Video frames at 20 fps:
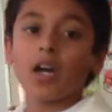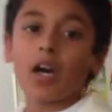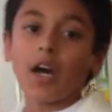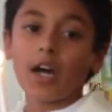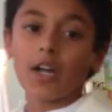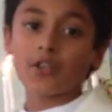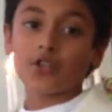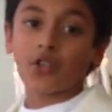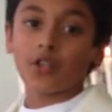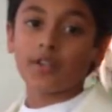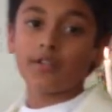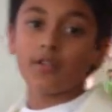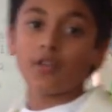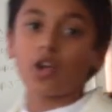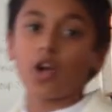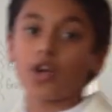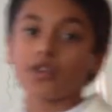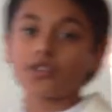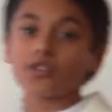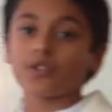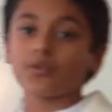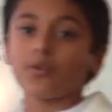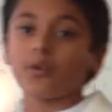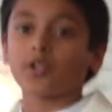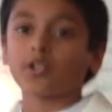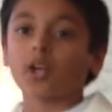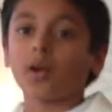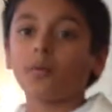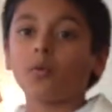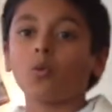I joined Verrocchio's
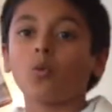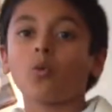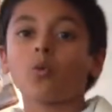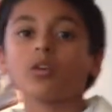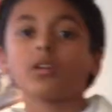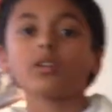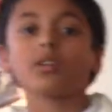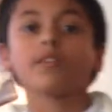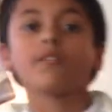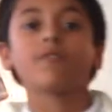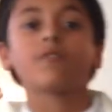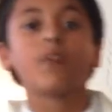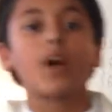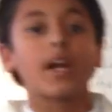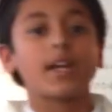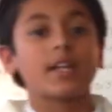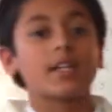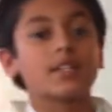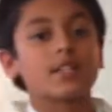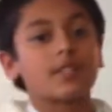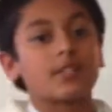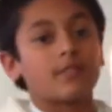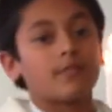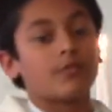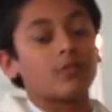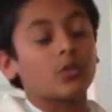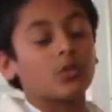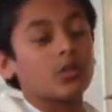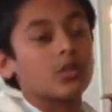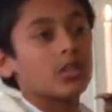workshop, one of the finest in
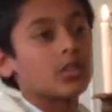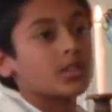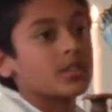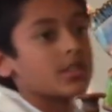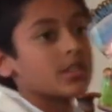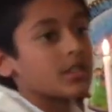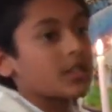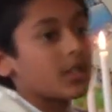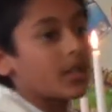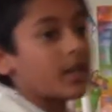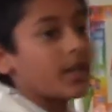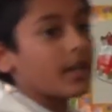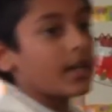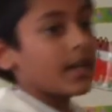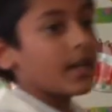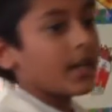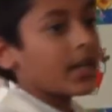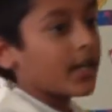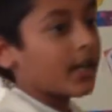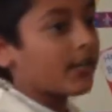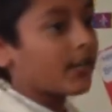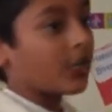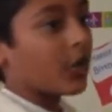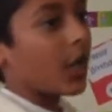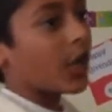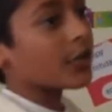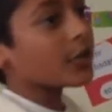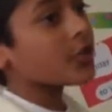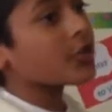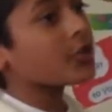Florence. In
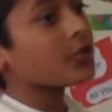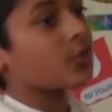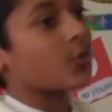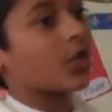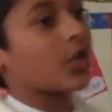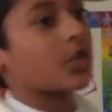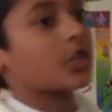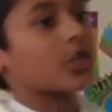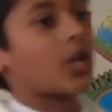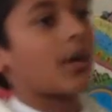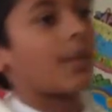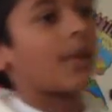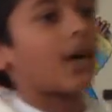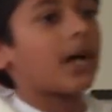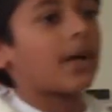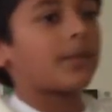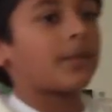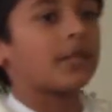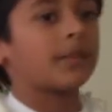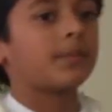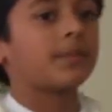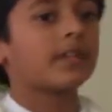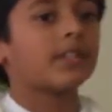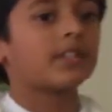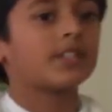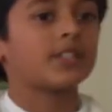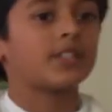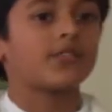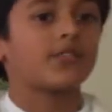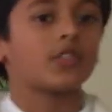Verrocchio's workshop, I made
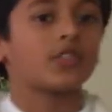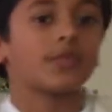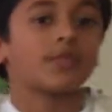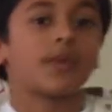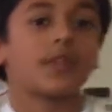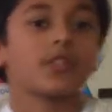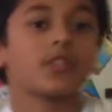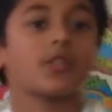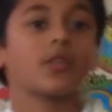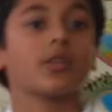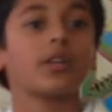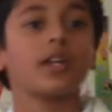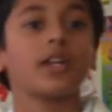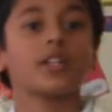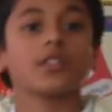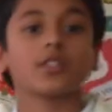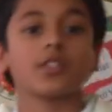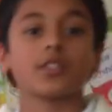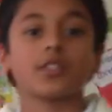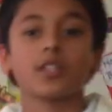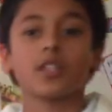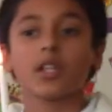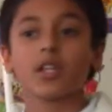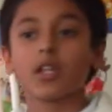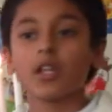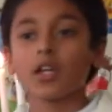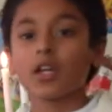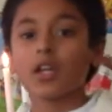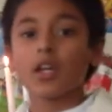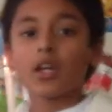paintings for special occasions.
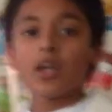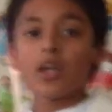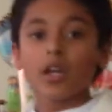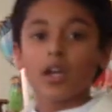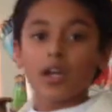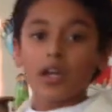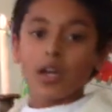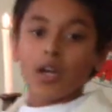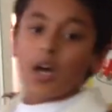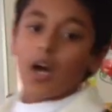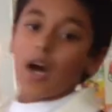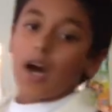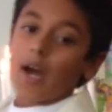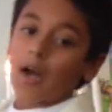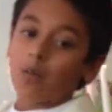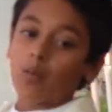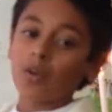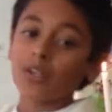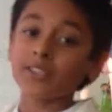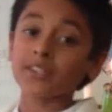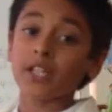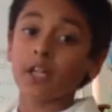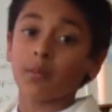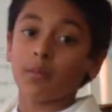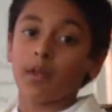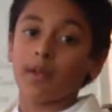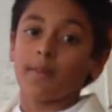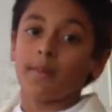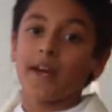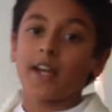I once helped
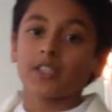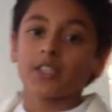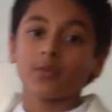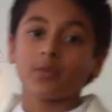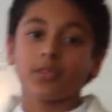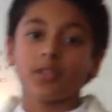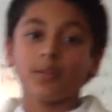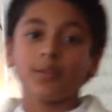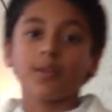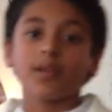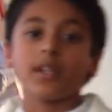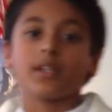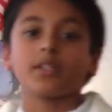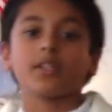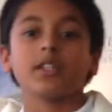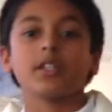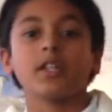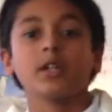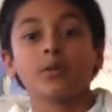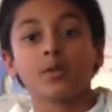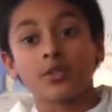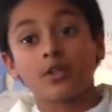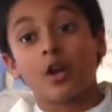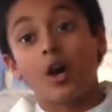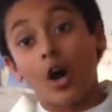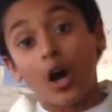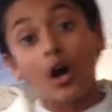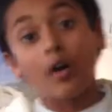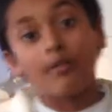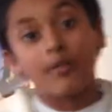my master with a painting. It was
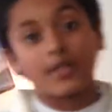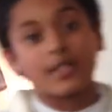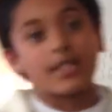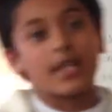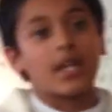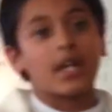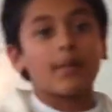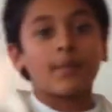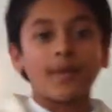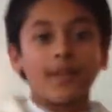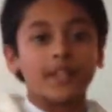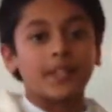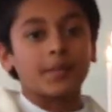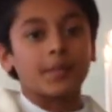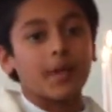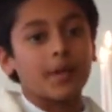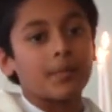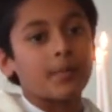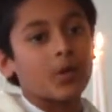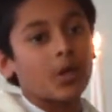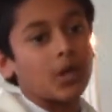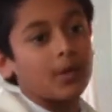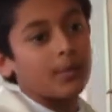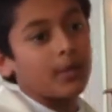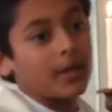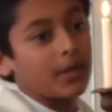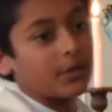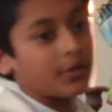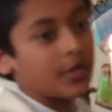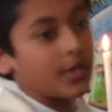obvious that I painted my part
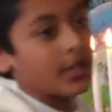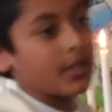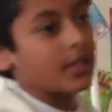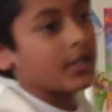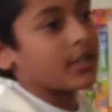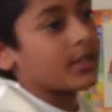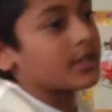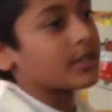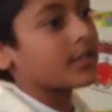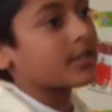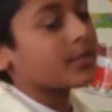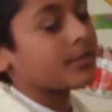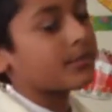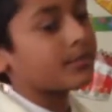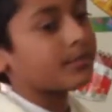better than his.